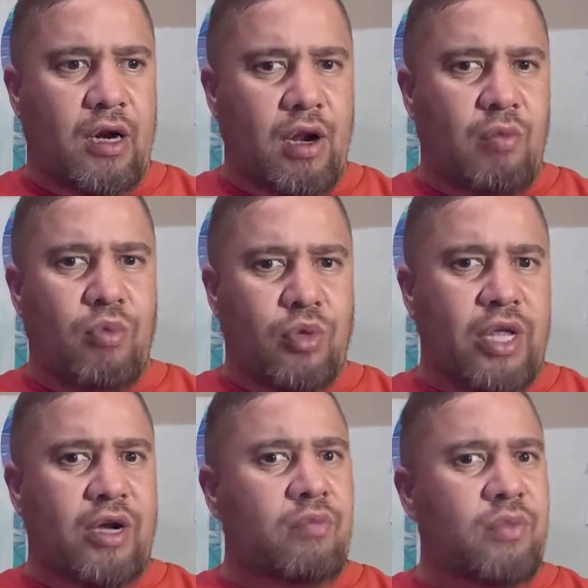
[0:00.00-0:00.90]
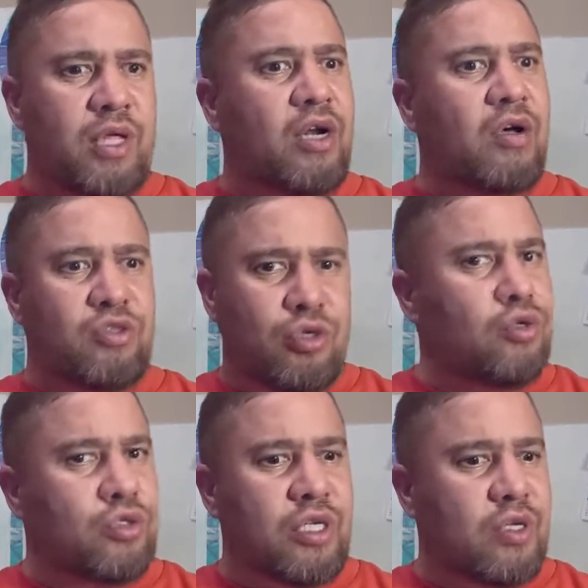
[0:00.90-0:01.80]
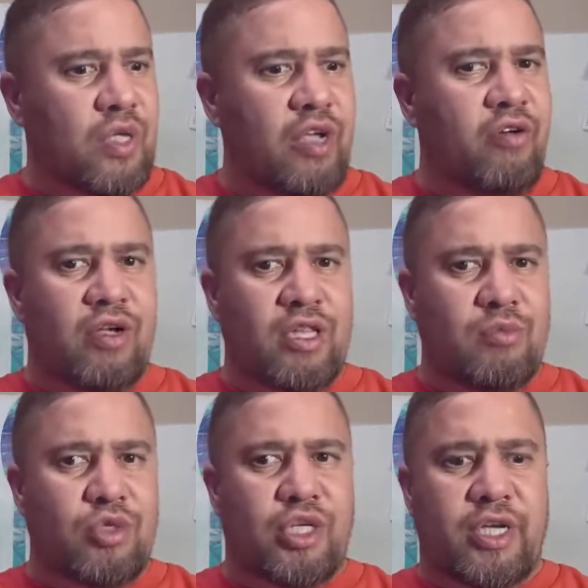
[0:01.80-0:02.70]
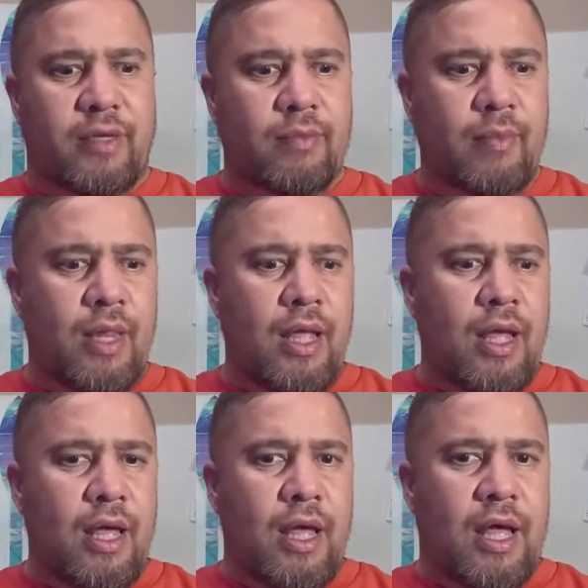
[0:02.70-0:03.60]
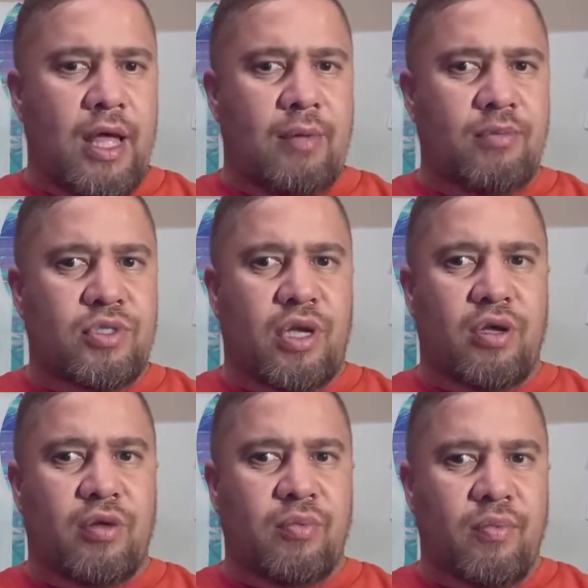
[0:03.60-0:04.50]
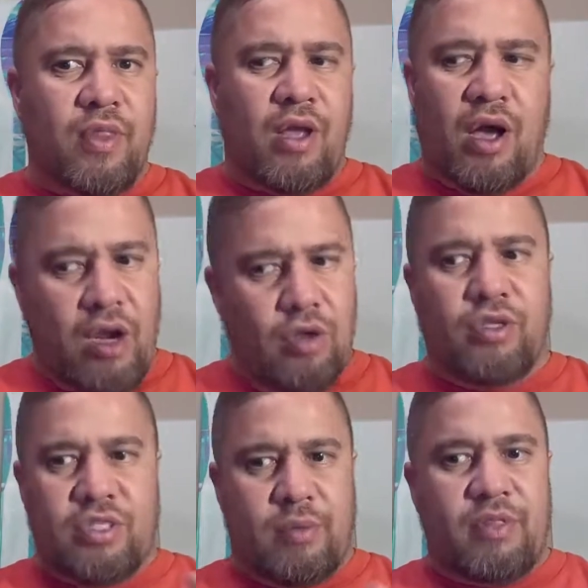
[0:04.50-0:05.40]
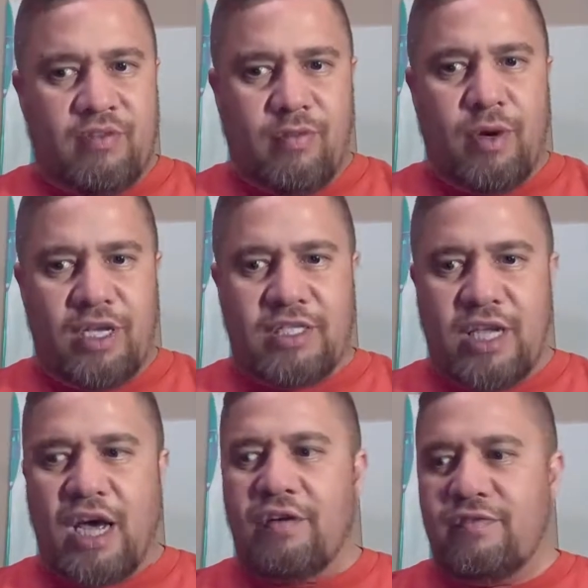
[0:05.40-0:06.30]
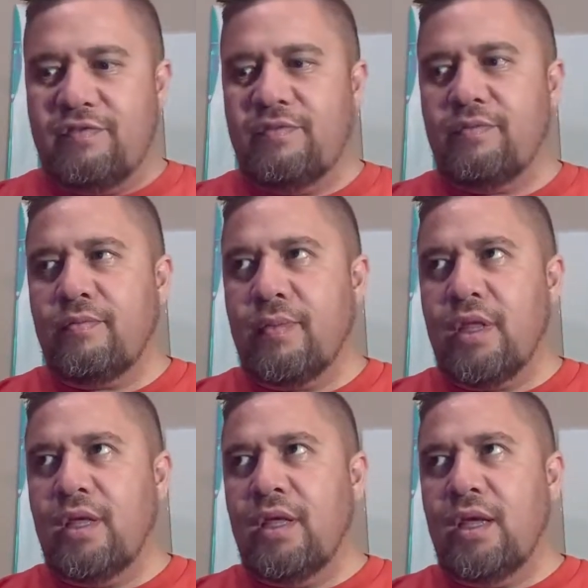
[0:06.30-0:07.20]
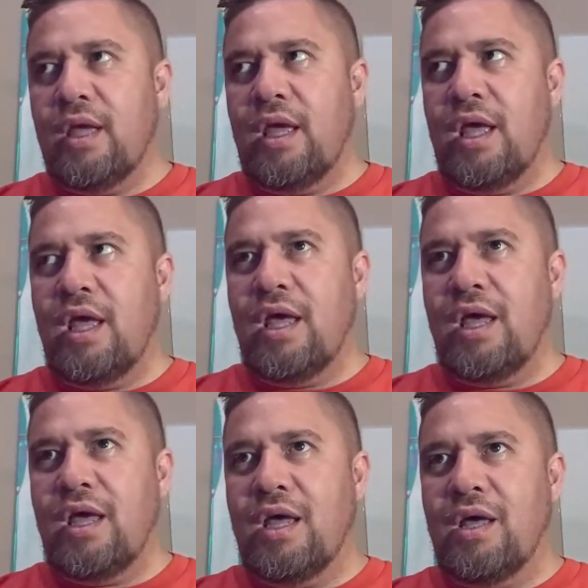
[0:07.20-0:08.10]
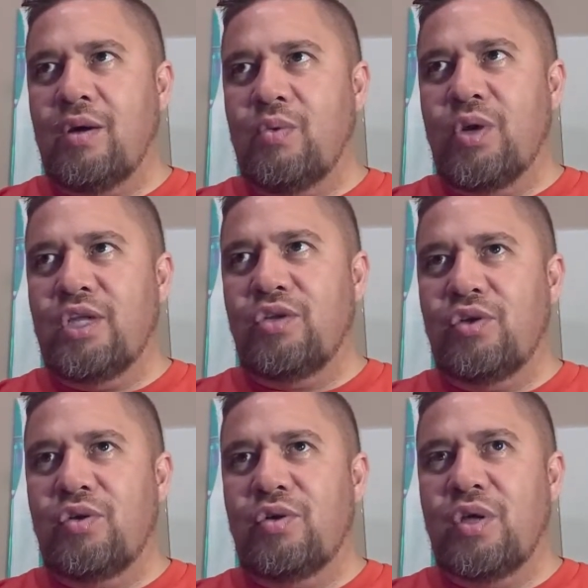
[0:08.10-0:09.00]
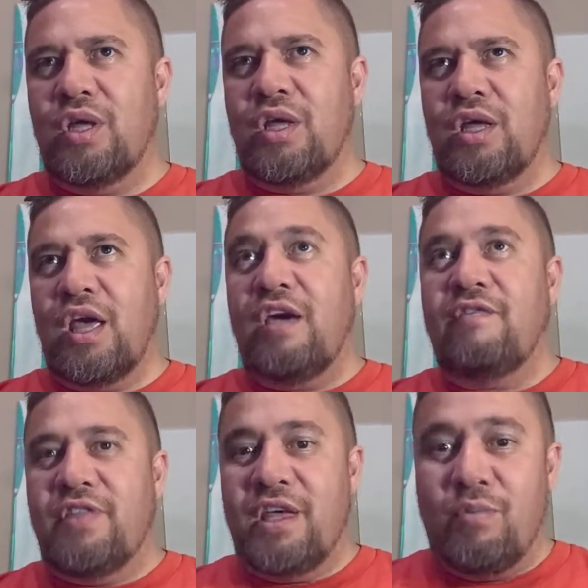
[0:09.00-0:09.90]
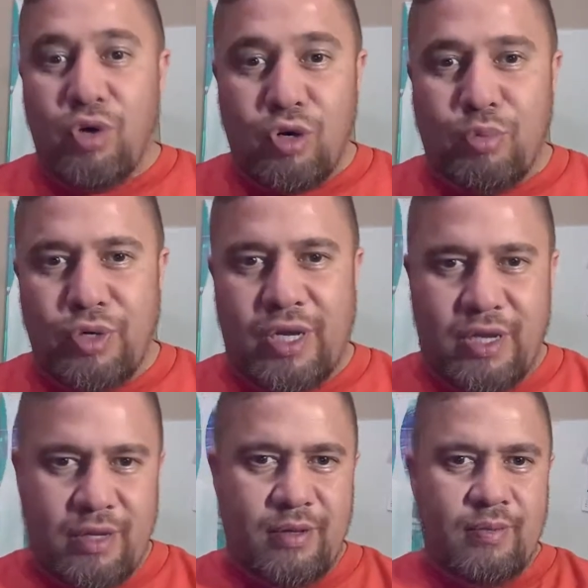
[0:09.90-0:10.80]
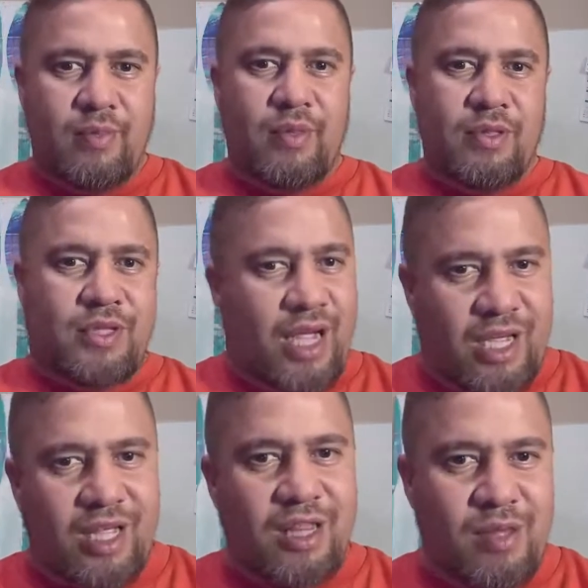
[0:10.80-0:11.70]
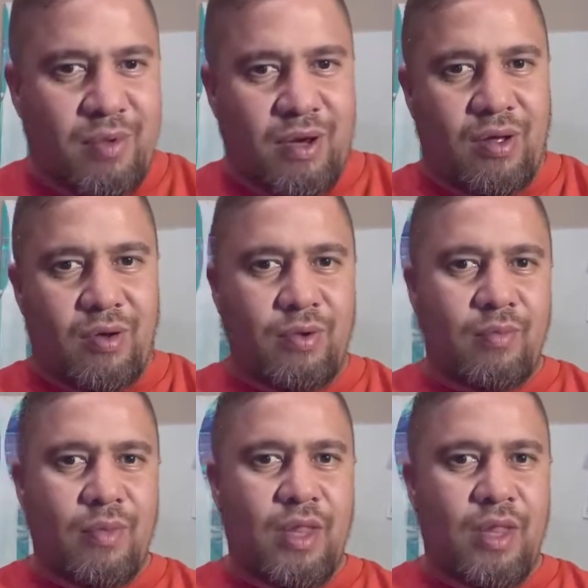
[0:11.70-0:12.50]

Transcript: a lot more than I was used to hearing them share. So I learned something for myself. When you have their mokopuna taking them along,